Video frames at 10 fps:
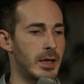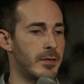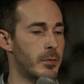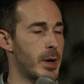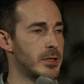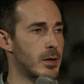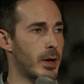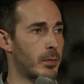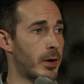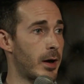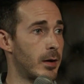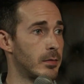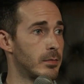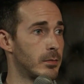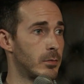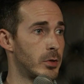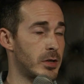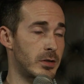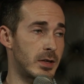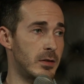information about prior
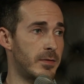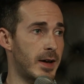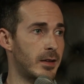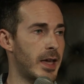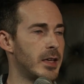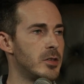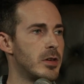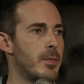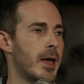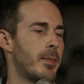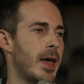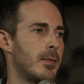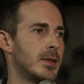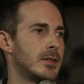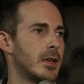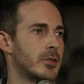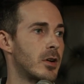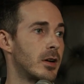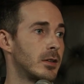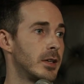returns that you filed, and you can make payments
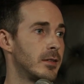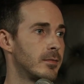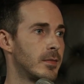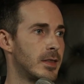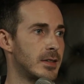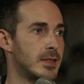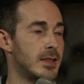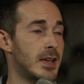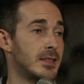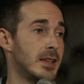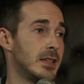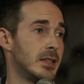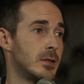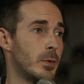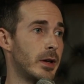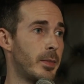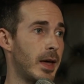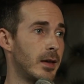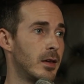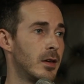electronically, and that's the easiest way to
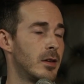pay.